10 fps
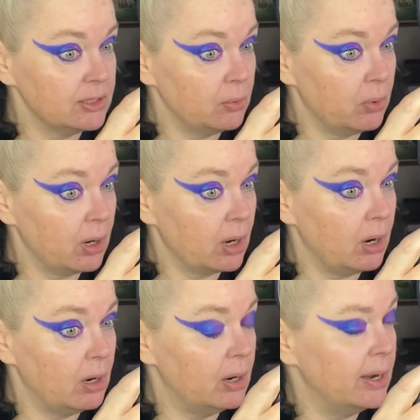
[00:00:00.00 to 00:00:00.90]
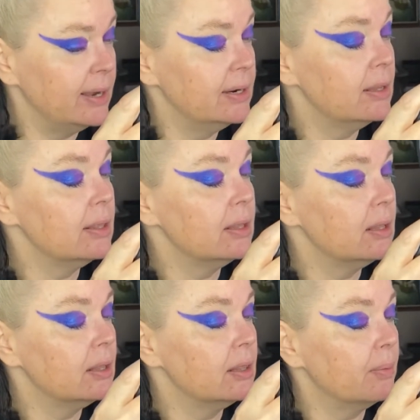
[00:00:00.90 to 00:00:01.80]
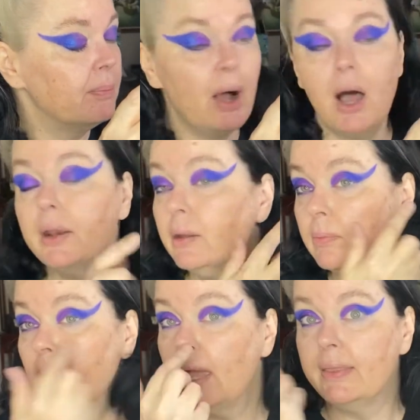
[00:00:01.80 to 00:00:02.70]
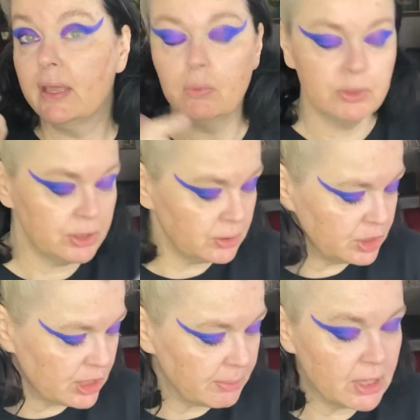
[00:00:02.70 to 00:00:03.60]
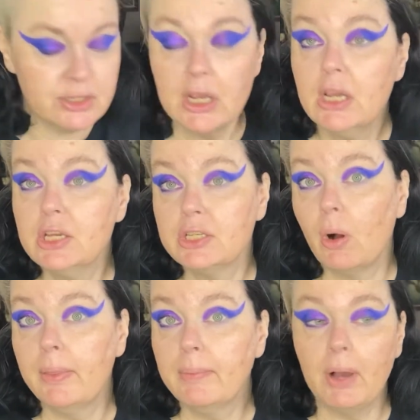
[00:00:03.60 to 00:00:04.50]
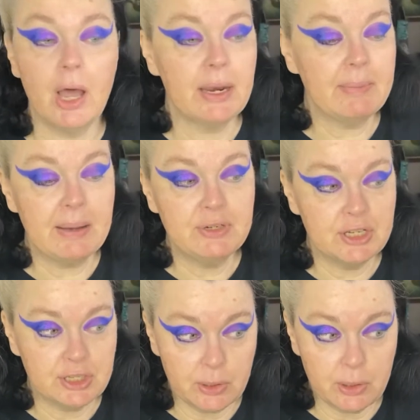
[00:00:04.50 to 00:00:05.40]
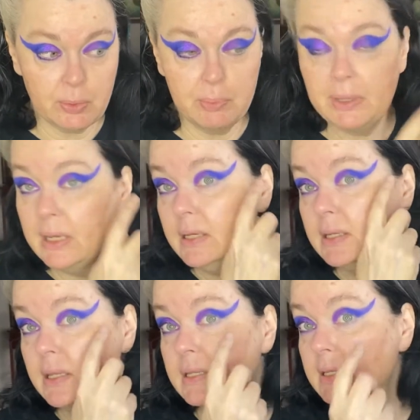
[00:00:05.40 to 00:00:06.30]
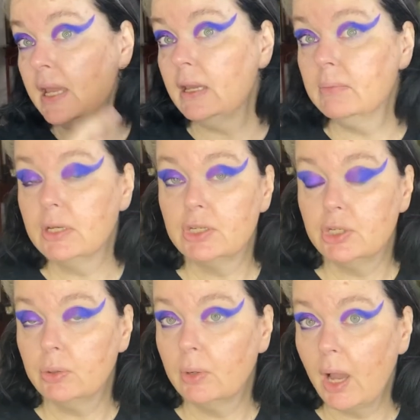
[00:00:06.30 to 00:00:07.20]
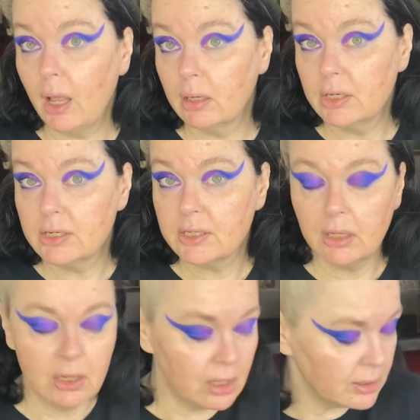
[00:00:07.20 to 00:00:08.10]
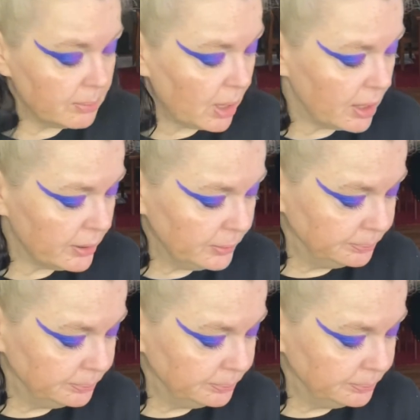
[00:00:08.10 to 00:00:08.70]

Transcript: work on the bottom, and then we'll do shimmers. So on the bottom, I'm just going to repeat the same two colors along the bottom.